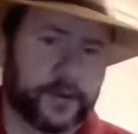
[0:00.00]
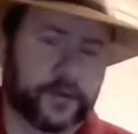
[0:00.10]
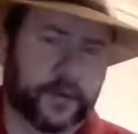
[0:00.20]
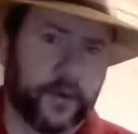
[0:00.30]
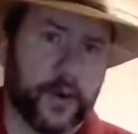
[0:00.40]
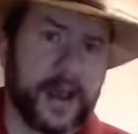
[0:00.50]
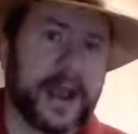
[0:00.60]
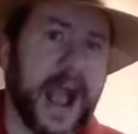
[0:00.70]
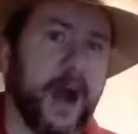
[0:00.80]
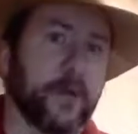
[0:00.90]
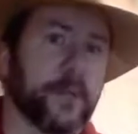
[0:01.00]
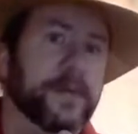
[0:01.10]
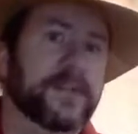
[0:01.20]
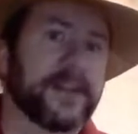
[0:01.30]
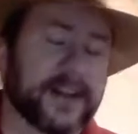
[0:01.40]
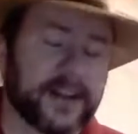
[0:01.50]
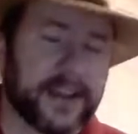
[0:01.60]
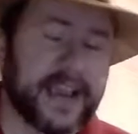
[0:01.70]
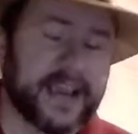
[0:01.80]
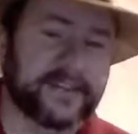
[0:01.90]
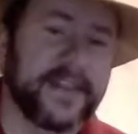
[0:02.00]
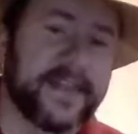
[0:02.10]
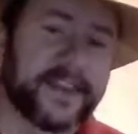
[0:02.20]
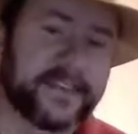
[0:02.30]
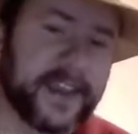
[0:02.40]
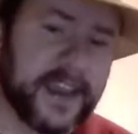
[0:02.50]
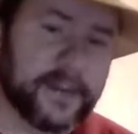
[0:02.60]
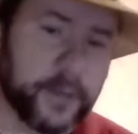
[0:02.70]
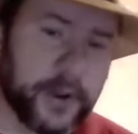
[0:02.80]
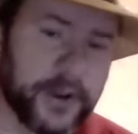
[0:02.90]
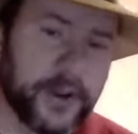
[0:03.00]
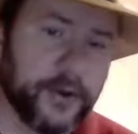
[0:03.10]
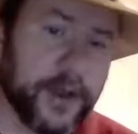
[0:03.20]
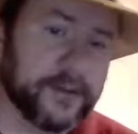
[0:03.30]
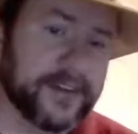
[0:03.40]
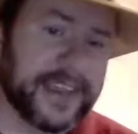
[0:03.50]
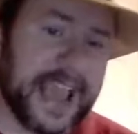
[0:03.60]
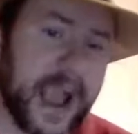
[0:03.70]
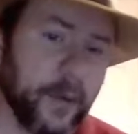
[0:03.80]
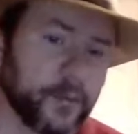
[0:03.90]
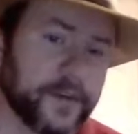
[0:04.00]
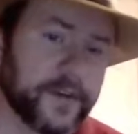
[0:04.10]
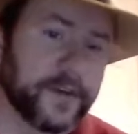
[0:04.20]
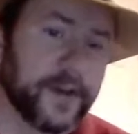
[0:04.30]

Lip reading: So in our particular case, in this case, we're going to go down to count.